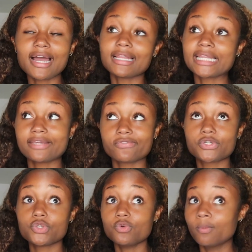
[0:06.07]
I
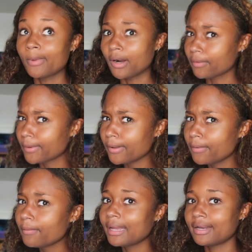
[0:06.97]
leave
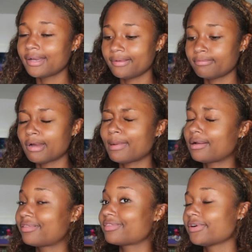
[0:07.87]
tomorrow and I'm
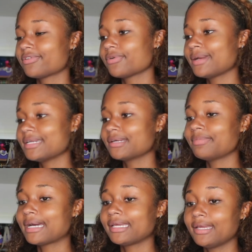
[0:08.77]
about a third of the way done
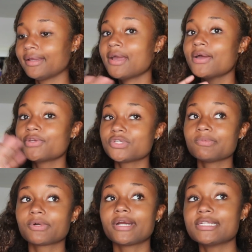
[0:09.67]
packing.
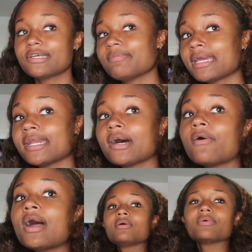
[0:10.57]
Super crazy of me, I know.
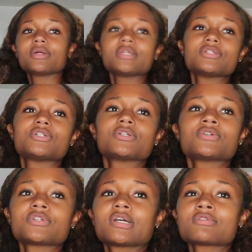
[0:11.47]
Who are these
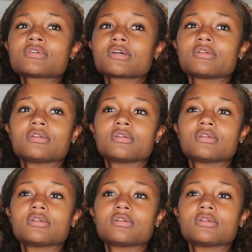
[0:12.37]
children outside?